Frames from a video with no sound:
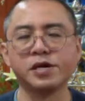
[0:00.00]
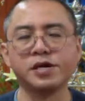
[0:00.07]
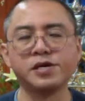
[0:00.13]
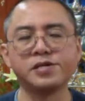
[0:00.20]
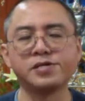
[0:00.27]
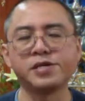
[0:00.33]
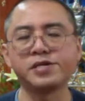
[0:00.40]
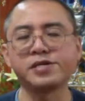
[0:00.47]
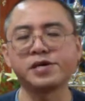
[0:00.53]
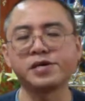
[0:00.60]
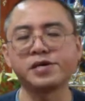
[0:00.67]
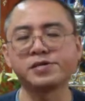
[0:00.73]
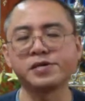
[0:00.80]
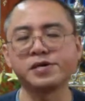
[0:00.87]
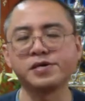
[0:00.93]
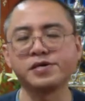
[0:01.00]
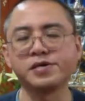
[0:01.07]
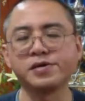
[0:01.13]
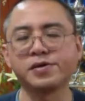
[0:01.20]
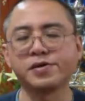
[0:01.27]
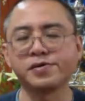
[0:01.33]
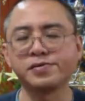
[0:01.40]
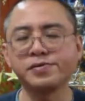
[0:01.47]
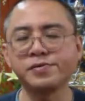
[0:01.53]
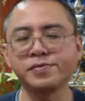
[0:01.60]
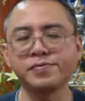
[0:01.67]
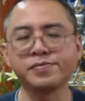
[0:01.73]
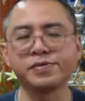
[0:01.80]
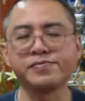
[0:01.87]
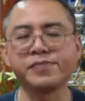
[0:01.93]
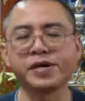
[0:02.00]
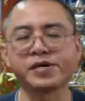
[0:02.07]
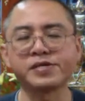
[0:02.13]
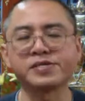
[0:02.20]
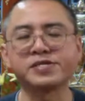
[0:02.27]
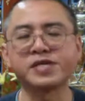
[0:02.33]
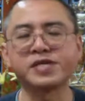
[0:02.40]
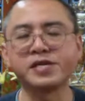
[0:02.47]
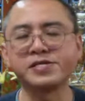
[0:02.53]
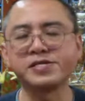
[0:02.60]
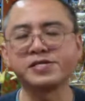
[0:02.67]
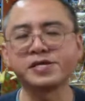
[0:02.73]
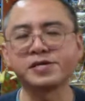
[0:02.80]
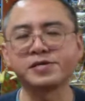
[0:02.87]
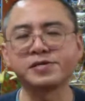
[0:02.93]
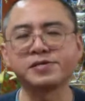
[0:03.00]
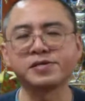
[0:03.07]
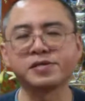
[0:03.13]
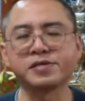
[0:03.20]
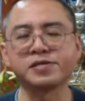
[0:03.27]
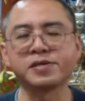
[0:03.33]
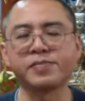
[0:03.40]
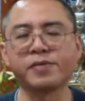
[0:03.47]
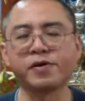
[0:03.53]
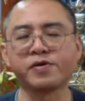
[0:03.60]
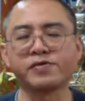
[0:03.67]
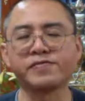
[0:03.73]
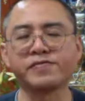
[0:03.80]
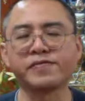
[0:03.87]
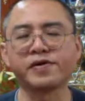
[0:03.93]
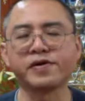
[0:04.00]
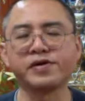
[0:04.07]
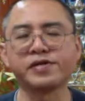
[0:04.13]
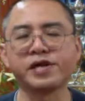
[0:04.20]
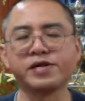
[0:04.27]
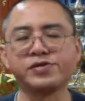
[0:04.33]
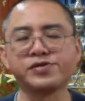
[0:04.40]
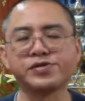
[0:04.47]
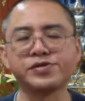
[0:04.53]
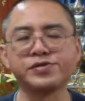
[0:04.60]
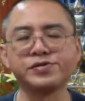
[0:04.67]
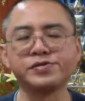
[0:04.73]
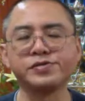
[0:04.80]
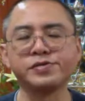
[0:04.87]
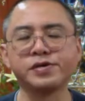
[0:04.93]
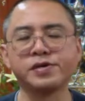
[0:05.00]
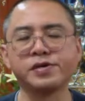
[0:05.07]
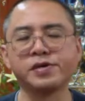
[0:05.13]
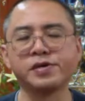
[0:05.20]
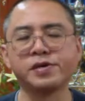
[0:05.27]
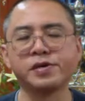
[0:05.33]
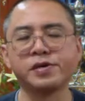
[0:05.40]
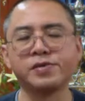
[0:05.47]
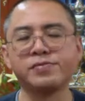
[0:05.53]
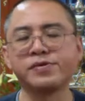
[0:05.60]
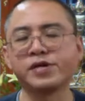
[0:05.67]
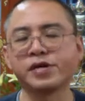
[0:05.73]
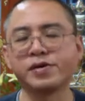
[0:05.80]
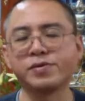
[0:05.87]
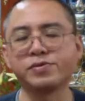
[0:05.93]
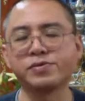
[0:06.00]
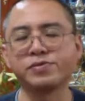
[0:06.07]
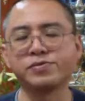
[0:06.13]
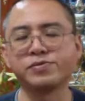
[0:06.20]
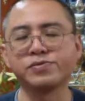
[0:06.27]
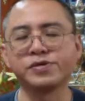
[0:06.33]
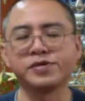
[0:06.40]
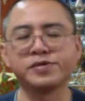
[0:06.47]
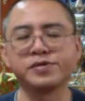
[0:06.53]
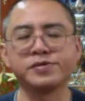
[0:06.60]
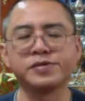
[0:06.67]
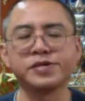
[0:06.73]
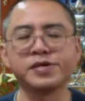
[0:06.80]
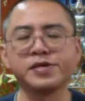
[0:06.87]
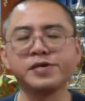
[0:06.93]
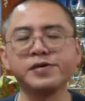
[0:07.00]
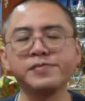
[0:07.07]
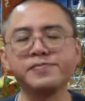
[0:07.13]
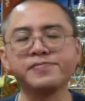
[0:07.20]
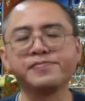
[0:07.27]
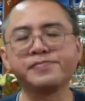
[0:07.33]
Just as earlier on, we make sensing the support for our attention, we can also do it here.